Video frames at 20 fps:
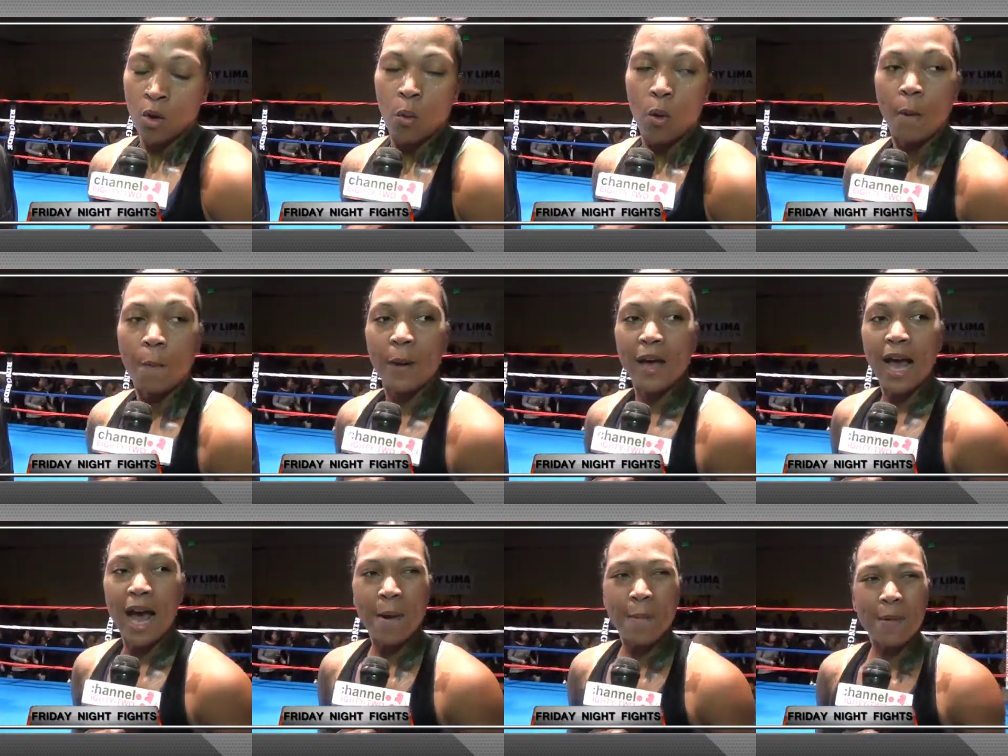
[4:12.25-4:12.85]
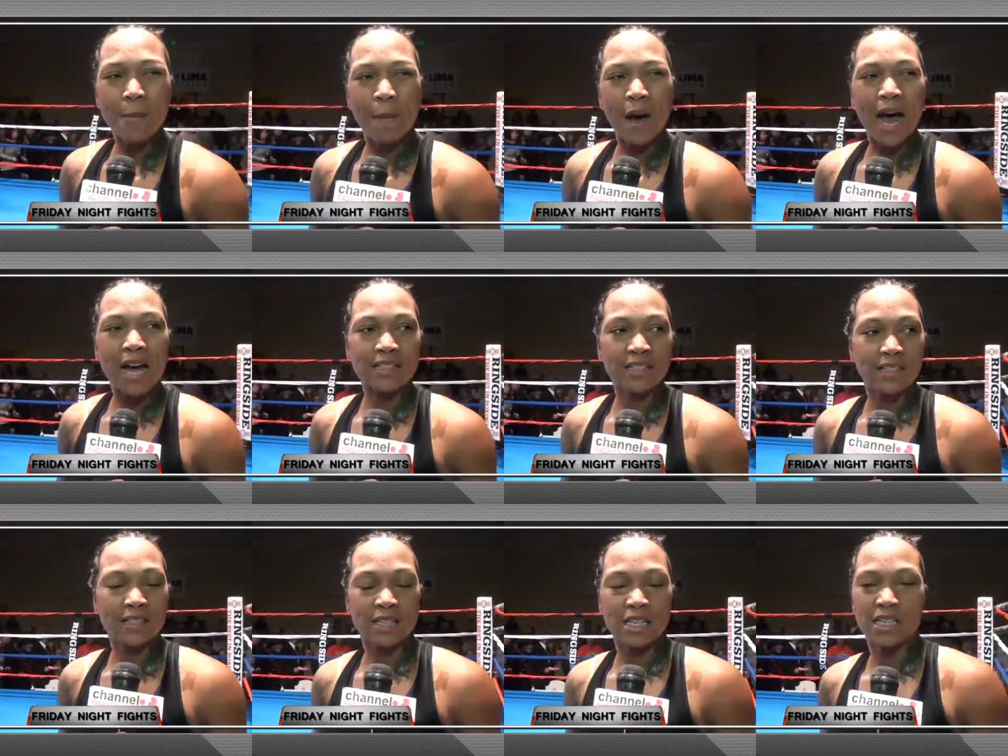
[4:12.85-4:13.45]
Well, I've been
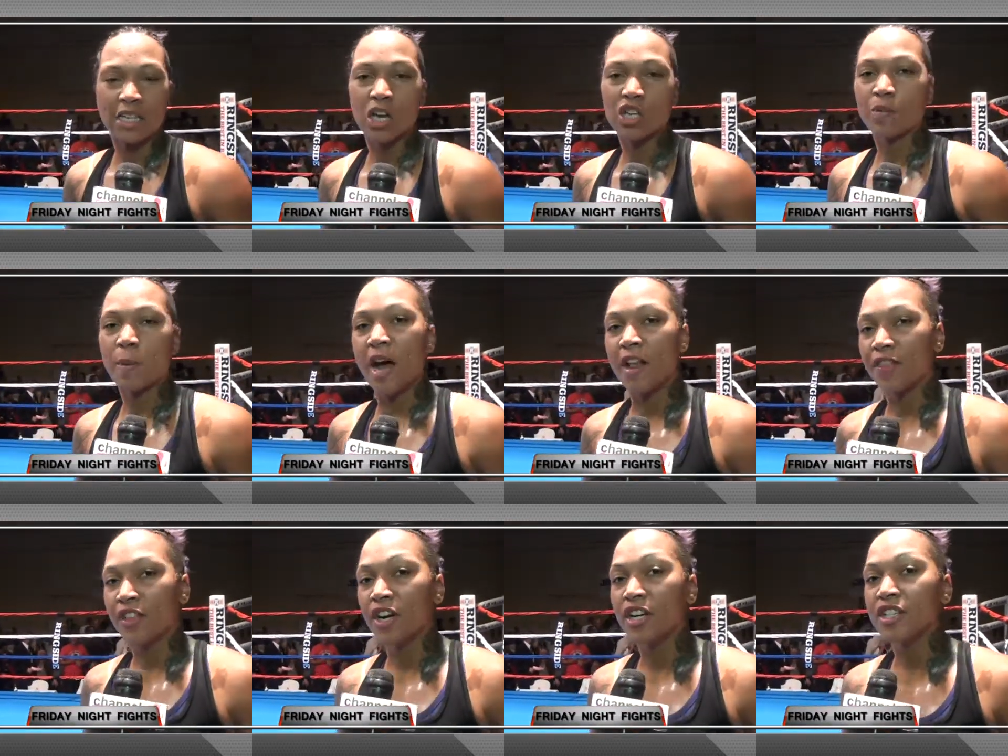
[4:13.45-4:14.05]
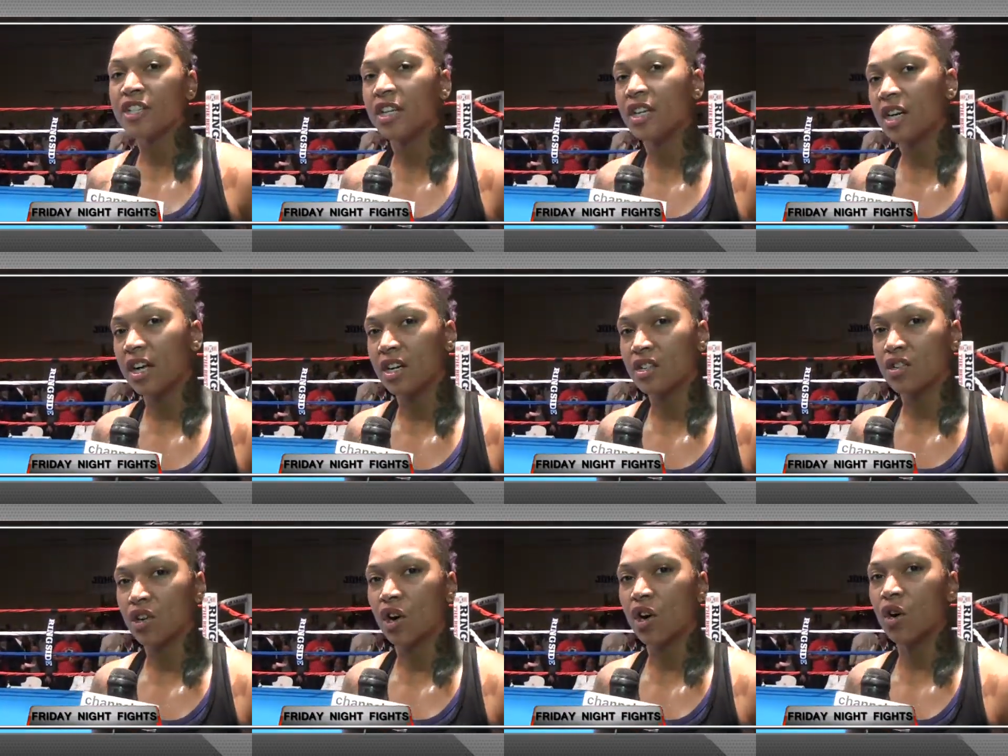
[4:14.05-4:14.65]
boxing since I was about 13
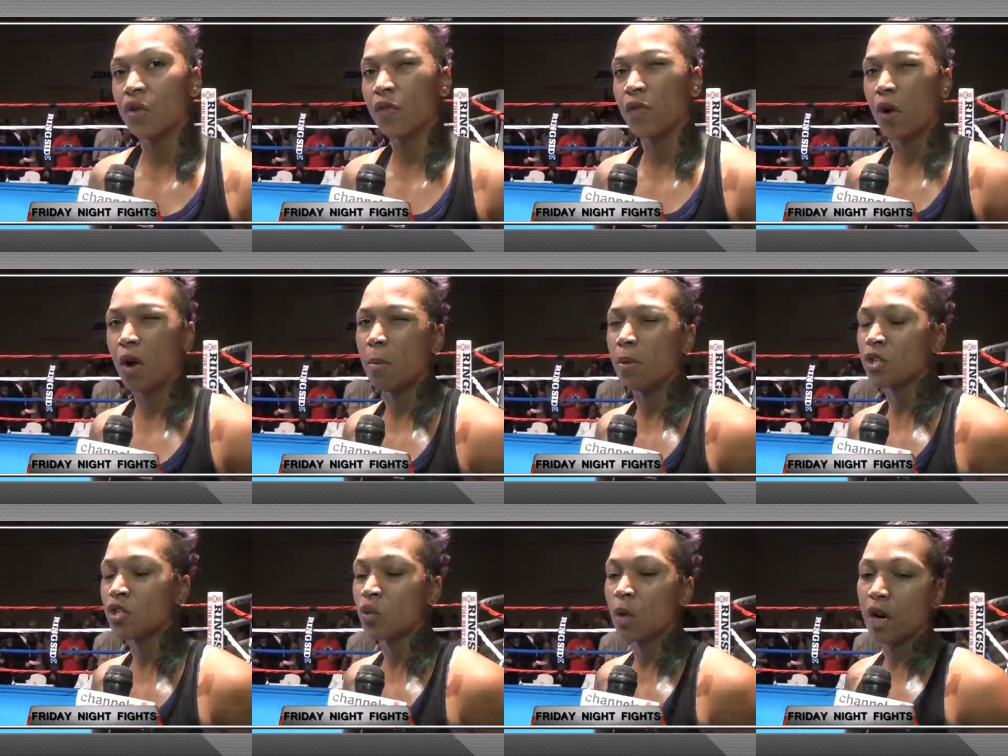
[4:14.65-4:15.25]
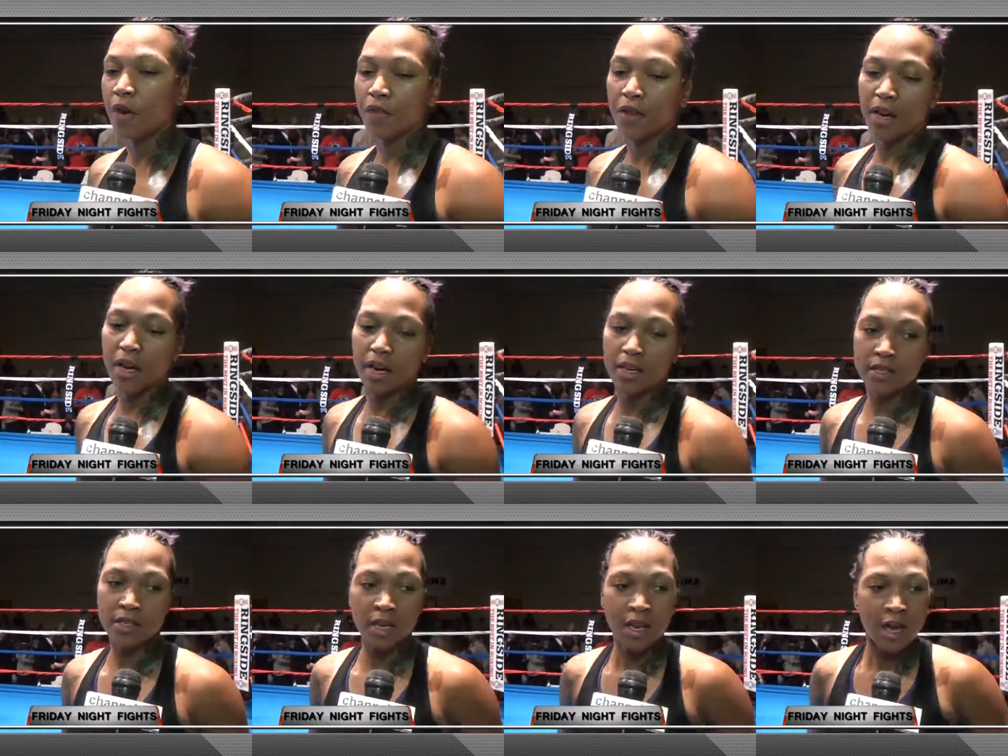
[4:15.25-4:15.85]
years old for almost 12
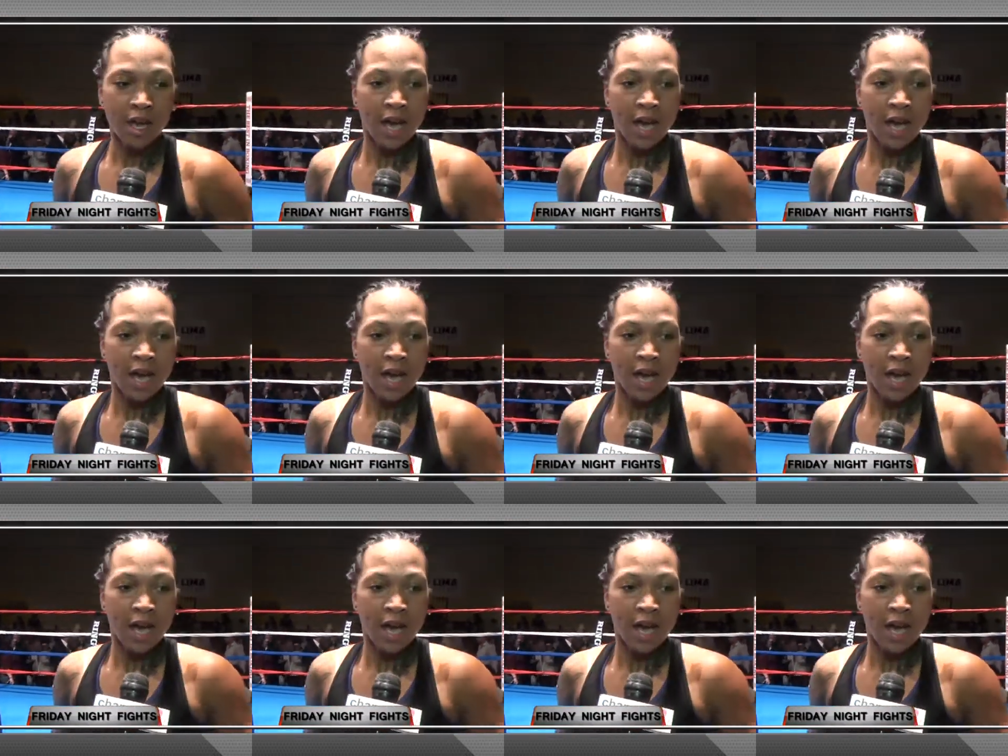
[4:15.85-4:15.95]
years.